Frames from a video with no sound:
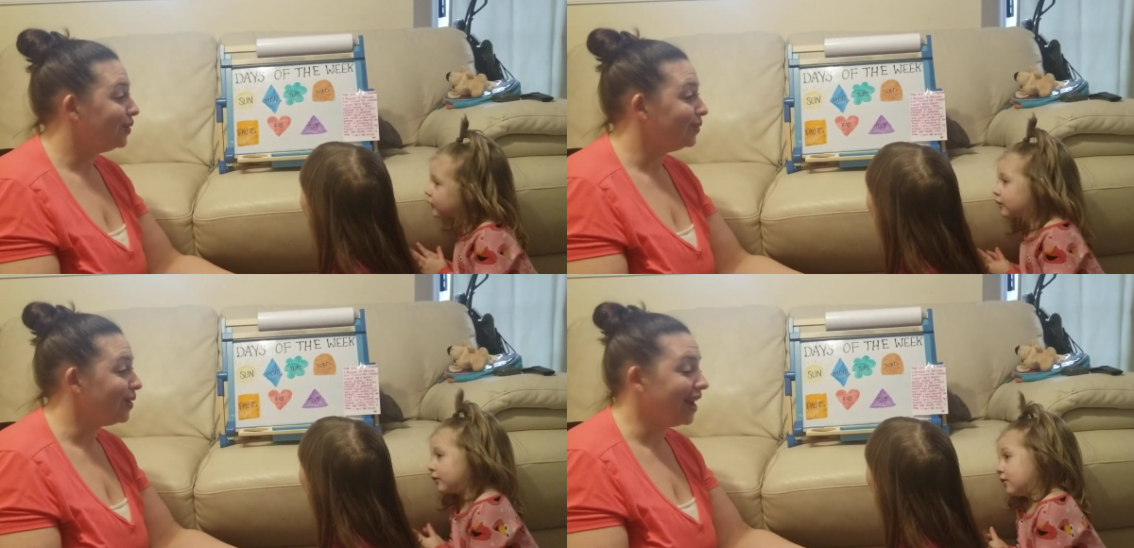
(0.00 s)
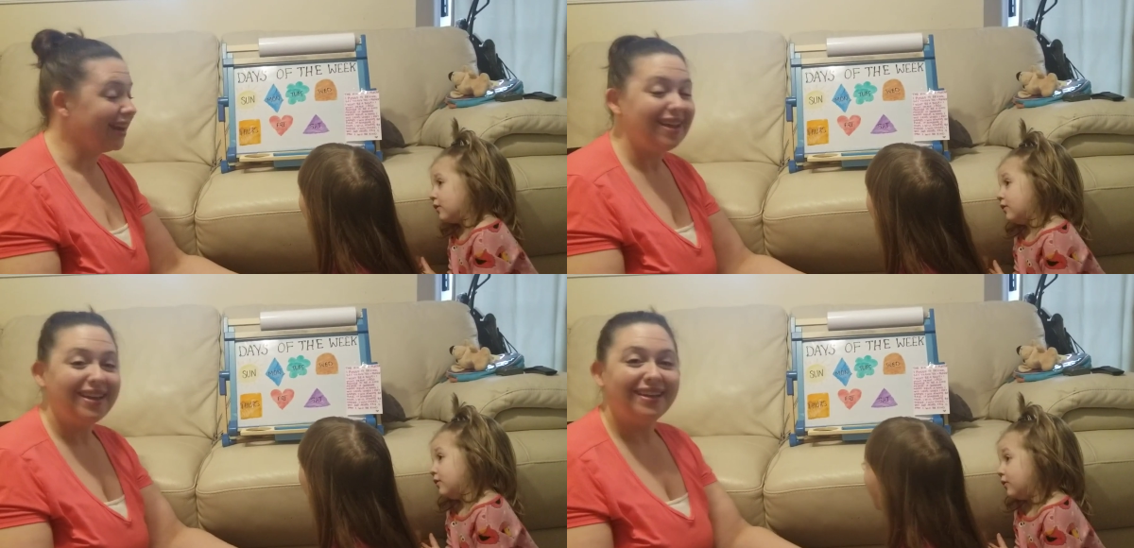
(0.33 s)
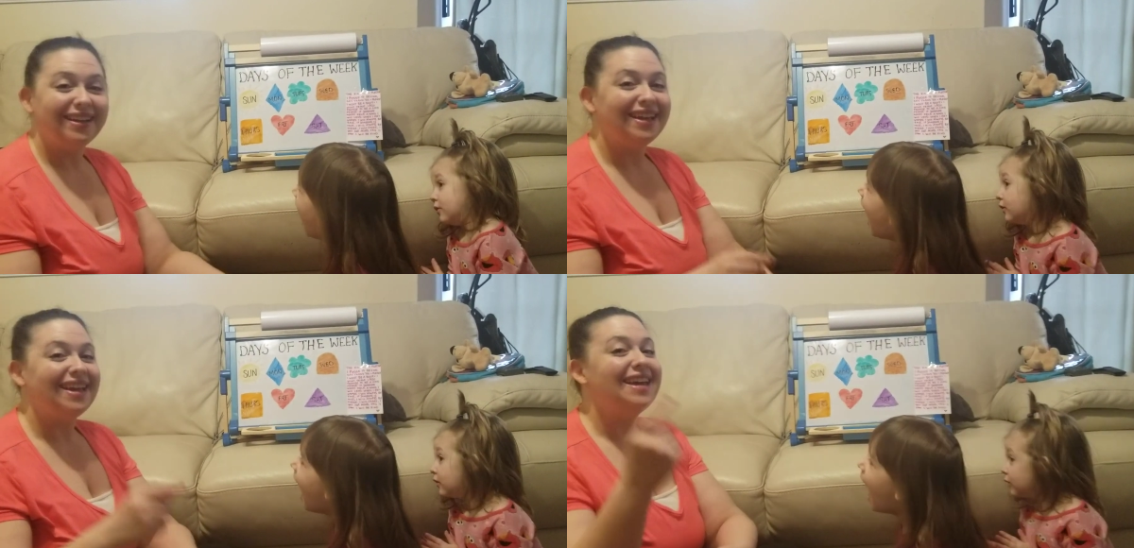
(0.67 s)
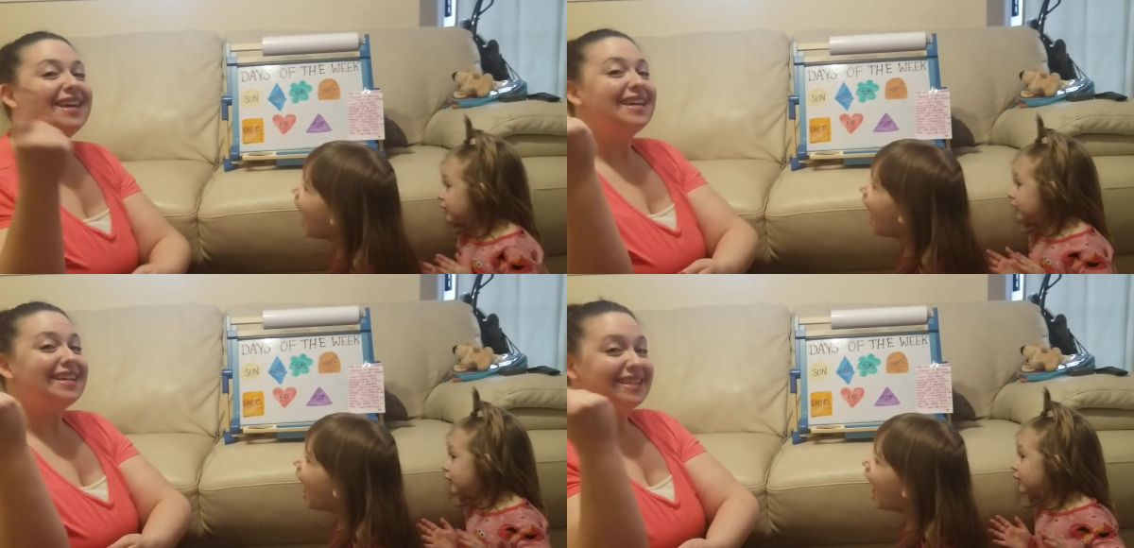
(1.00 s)
Speaker 1: Ready?
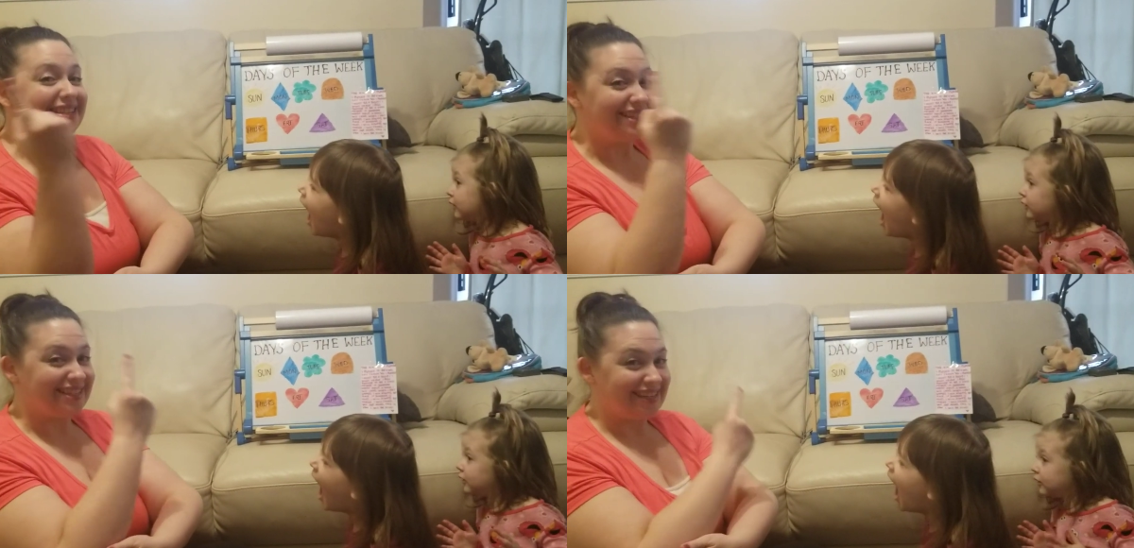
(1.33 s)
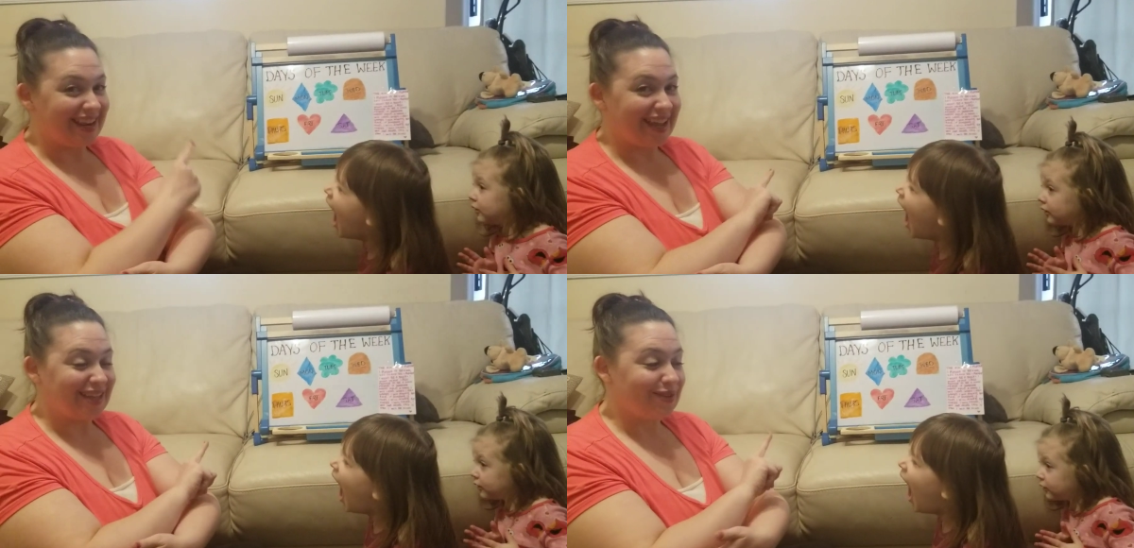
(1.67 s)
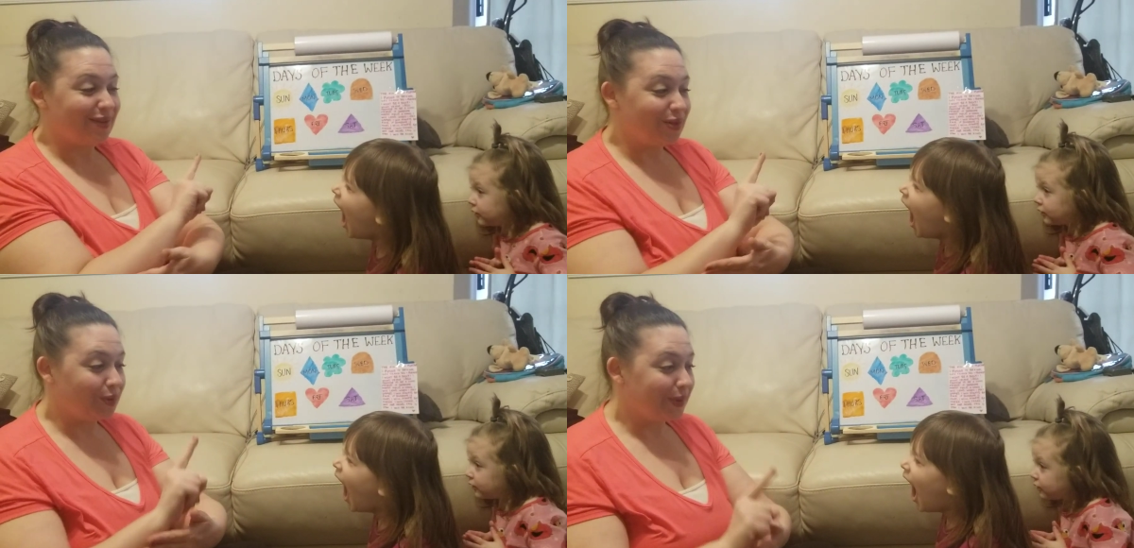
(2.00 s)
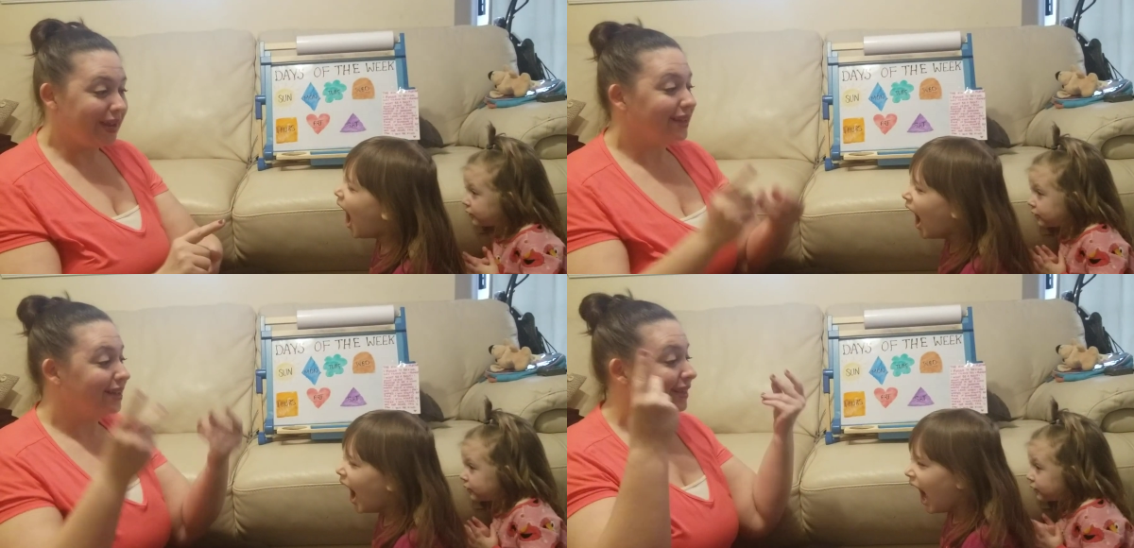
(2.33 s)
Days of the
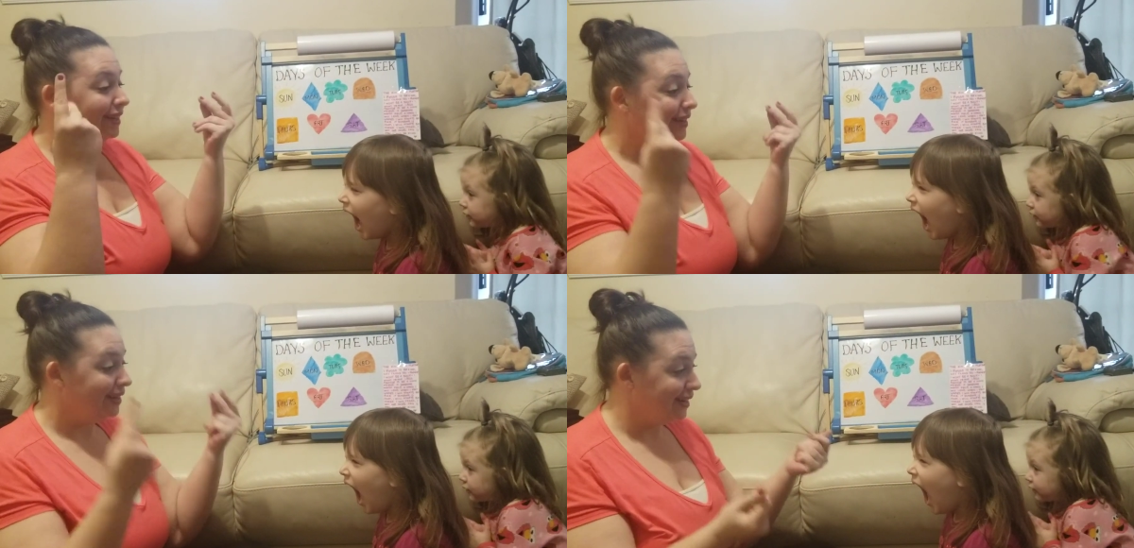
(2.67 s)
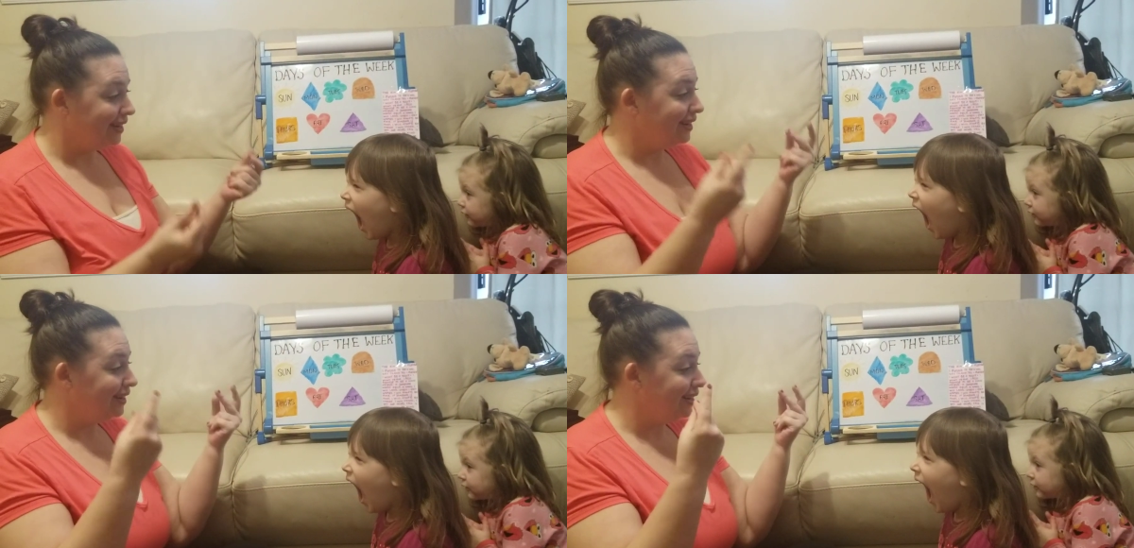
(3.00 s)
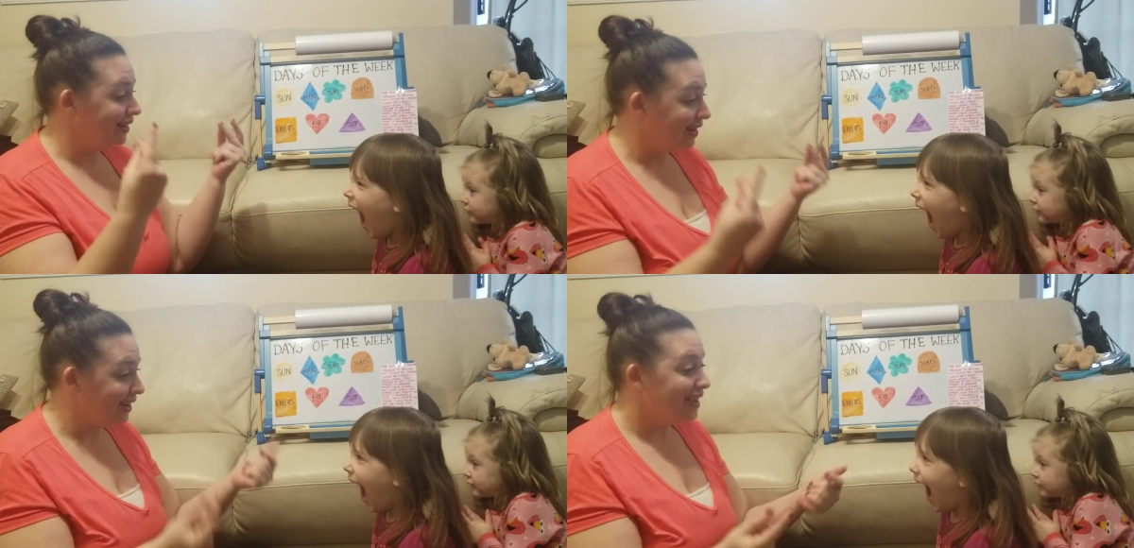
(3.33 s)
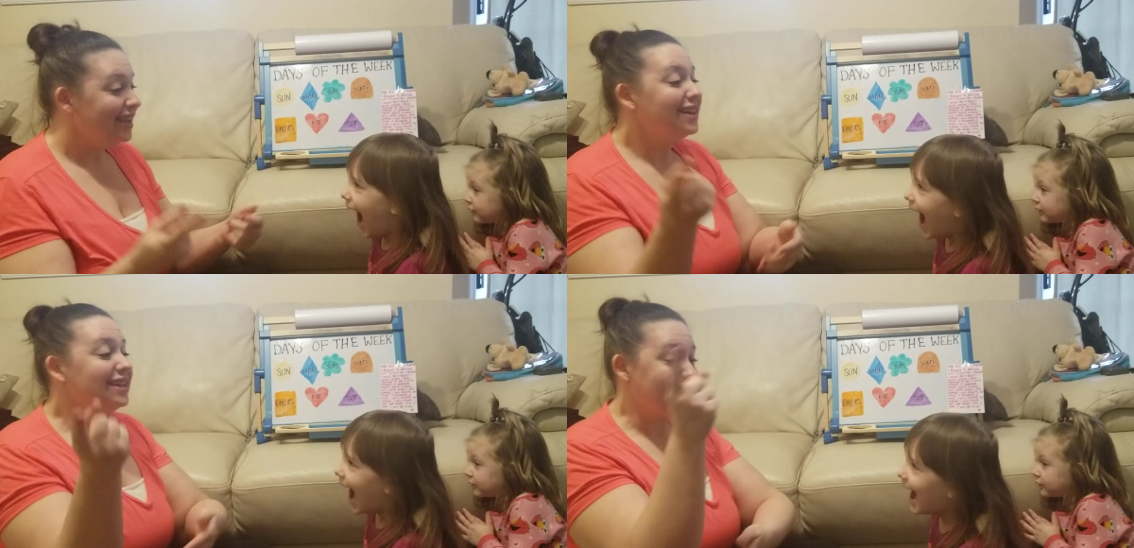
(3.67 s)
week.
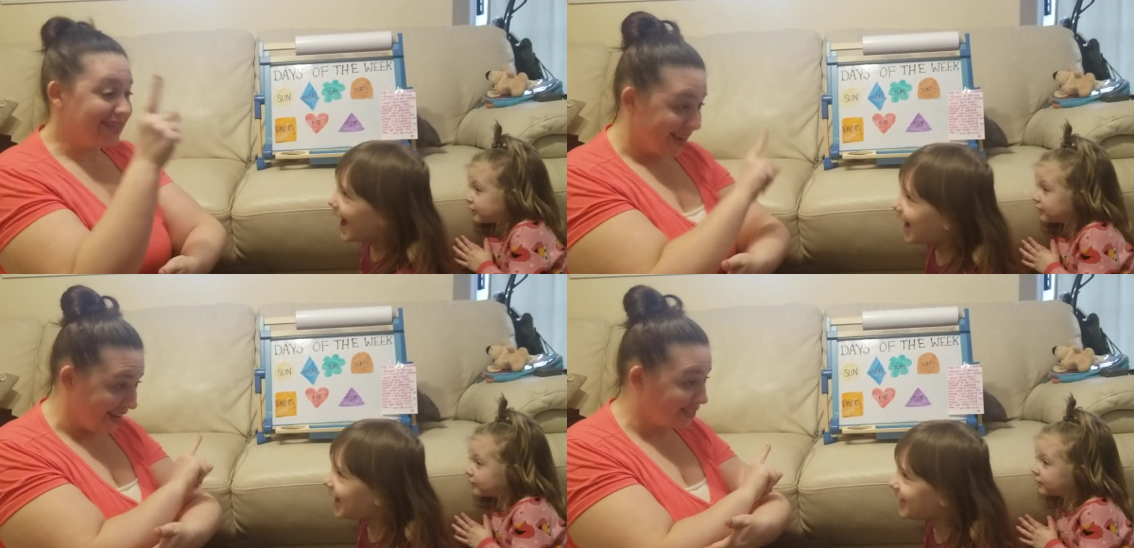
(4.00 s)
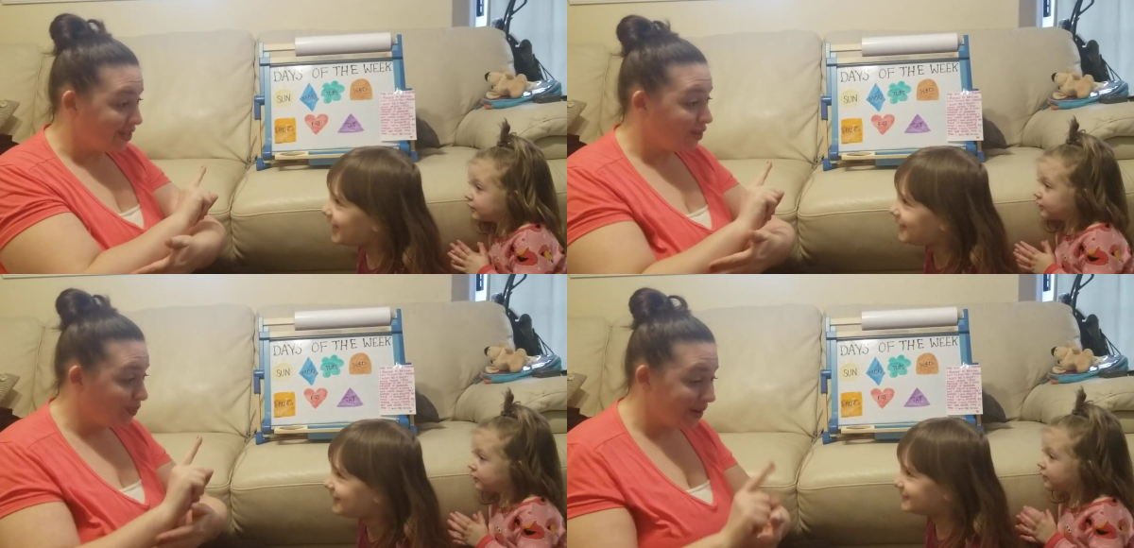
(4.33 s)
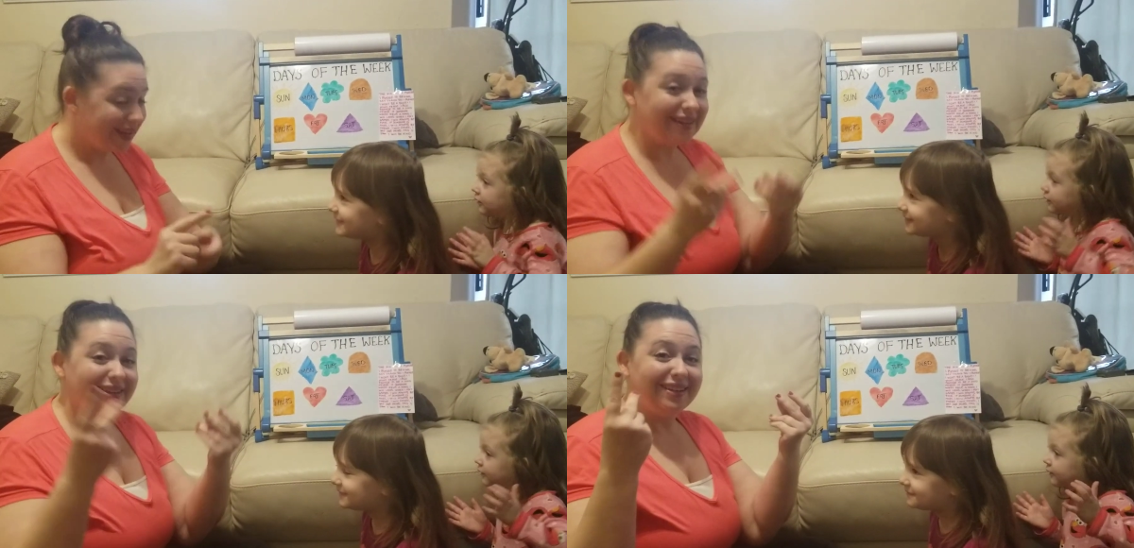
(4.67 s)
Days of the week.